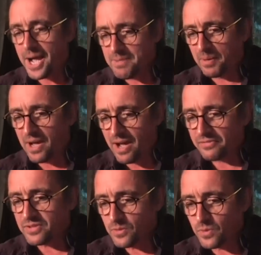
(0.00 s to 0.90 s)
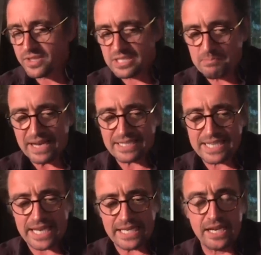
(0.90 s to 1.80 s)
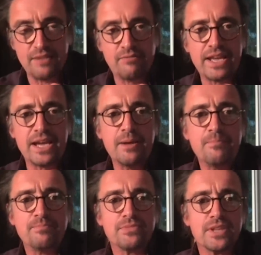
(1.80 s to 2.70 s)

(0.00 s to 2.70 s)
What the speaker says: I barfed with spectacular vigour,